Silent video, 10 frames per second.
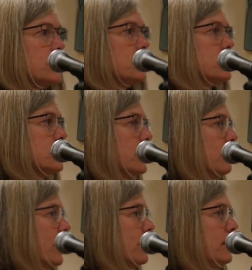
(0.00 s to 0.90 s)
that you'll see
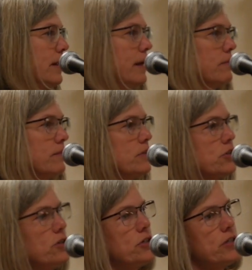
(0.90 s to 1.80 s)
around the nave of the
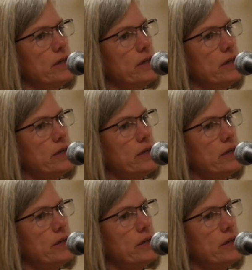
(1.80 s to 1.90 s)
church,